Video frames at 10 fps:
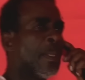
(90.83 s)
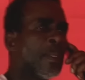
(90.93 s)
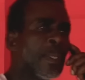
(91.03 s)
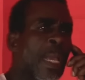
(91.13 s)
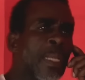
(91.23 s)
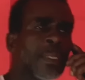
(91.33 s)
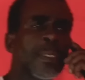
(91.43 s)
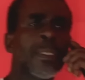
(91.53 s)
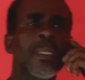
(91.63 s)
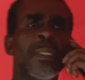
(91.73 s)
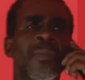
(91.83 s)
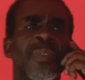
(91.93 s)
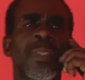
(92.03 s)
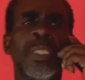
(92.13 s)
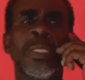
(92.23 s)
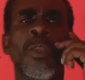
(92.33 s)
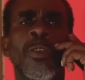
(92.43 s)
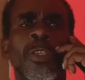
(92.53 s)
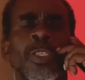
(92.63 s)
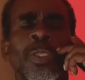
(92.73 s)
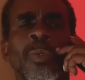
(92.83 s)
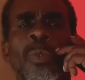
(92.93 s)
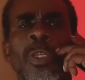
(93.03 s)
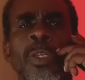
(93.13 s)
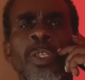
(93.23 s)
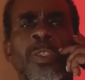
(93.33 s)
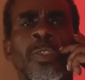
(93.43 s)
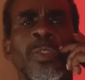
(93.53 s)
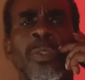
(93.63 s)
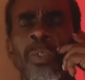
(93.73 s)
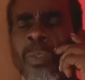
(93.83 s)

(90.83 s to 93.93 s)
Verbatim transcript: Thanks still for the encouraging words.